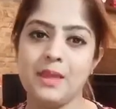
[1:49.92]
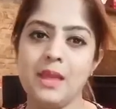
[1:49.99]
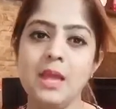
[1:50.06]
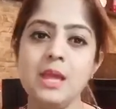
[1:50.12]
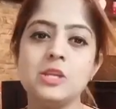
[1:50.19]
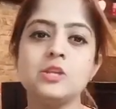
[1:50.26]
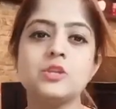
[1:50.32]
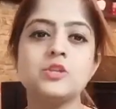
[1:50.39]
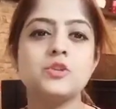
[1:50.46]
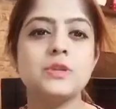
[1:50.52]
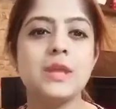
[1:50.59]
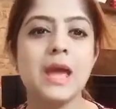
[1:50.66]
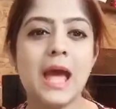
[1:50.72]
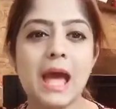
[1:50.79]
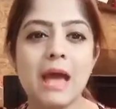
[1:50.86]
You should
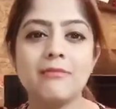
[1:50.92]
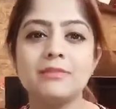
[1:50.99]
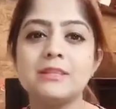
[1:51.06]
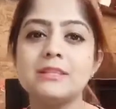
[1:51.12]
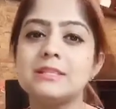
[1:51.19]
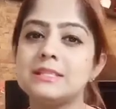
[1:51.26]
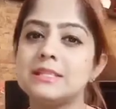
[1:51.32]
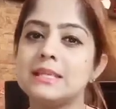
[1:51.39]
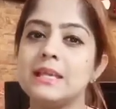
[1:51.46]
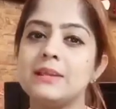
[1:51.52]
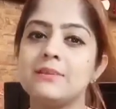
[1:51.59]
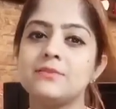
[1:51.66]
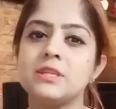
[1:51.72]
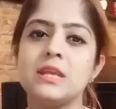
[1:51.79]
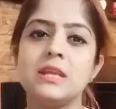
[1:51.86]
have this
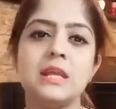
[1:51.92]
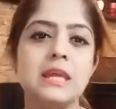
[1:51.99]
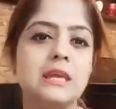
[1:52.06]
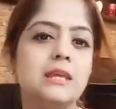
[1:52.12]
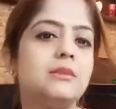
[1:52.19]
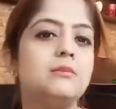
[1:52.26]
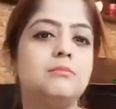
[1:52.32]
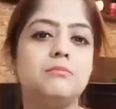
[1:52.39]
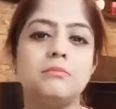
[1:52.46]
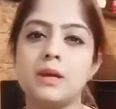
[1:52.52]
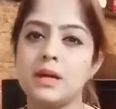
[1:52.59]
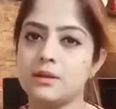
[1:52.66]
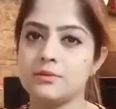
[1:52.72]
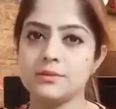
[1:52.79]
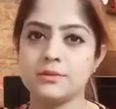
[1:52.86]
saved in either
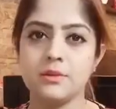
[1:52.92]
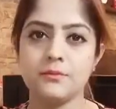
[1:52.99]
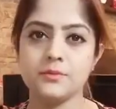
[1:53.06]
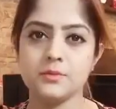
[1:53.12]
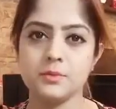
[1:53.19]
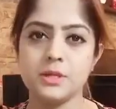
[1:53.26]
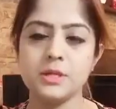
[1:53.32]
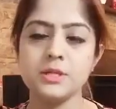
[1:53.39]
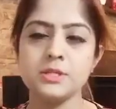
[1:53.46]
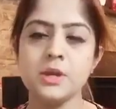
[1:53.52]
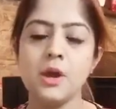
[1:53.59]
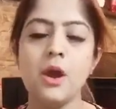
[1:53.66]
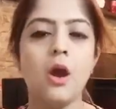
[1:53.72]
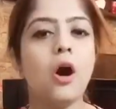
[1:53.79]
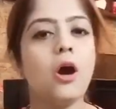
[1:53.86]
Microsoft Word
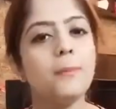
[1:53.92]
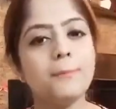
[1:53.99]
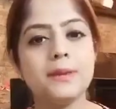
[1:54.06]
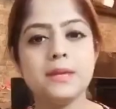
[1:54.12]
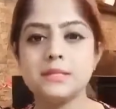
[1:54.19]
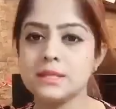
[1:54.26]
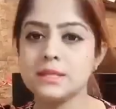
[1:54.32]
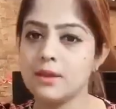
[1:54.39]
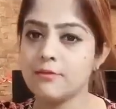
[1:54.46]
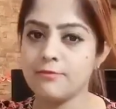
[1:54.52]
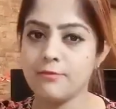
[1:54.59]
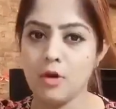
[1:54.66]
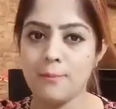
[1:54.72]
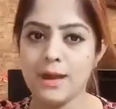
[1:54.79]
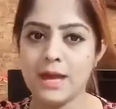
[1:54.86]
or PDF
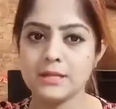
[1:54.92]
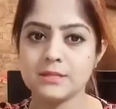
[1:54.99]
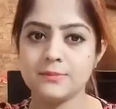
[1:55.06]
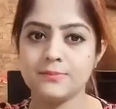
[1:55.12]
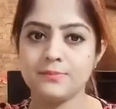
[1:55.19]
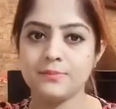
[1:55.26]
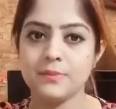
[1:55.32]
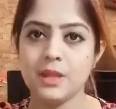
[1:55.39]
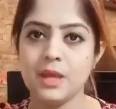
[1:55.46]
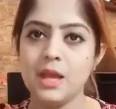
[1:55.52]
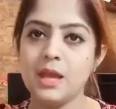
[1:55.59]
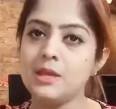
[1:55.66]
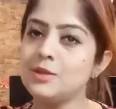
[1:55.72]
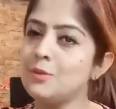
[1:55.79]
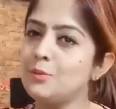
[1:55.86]
format.
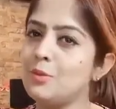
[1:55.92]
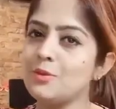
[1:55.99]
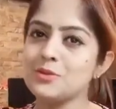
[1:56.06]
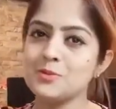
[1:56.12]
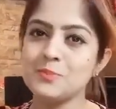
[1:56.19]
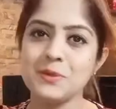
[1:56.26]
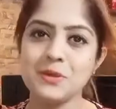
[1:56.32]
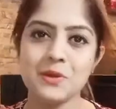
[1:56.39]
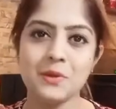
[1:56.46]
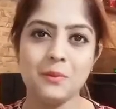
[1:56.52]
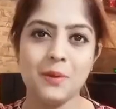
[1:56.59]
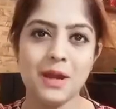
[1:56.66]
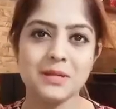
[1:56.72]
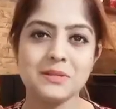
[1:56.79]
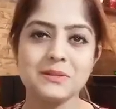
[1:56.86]
You won't be
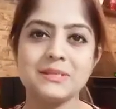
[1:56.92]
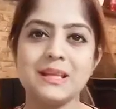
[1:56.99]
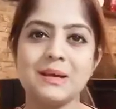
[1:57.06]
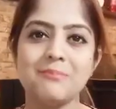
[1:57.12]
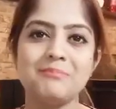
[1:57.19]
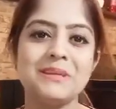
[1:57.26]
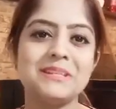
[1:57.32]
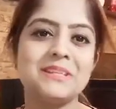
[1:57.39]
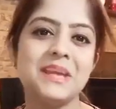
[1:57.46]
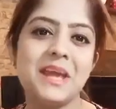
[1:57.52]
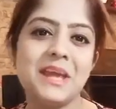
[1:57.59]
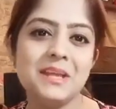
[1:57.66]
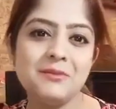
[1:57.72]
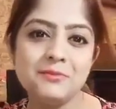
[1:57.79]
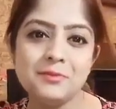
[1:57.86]
required to submit
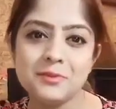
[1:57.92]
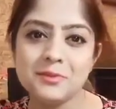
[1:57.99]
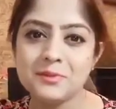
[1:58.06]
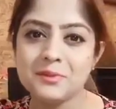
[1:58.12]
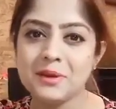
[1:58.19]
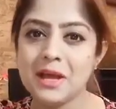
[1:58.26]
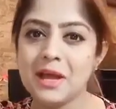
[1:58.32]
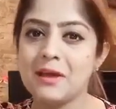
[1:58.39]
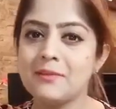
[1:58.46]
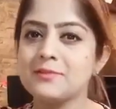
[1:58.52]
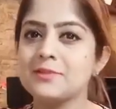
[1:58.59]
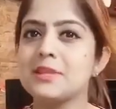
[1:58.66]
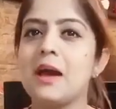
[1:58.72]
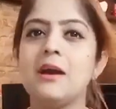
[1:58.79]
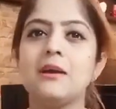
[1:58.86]
any
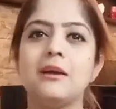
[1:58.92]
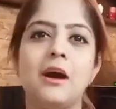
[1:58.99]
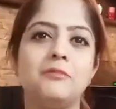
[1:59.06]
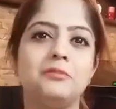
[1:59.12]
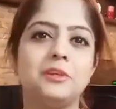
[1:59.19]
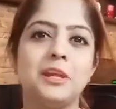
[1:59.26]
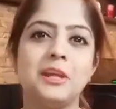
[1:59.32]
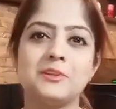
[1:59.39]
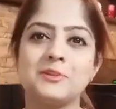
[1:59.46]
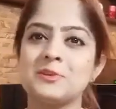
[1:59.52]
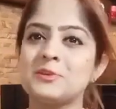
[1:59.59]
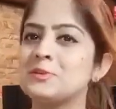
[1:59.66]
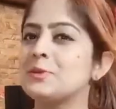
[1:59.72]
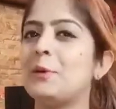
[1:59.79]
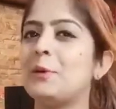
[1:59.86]
photographs, cover
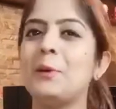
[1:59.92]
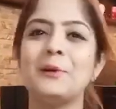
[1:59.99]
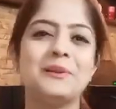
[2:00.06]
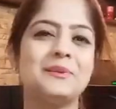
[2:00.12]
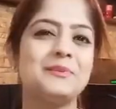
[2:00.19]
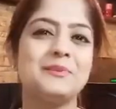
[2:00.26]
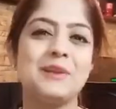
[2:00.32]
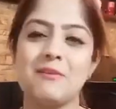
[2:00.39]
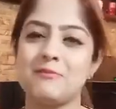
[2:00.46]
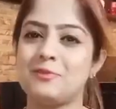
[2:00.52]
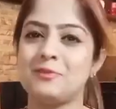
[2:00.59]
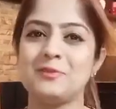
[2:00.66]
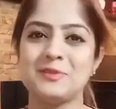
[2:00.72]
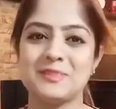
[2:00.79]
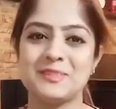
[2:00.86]
letters or
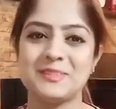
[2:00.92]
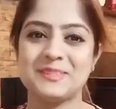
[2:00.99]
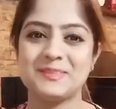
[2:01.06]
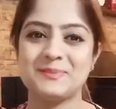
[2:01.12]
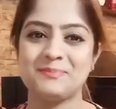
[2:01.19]
references.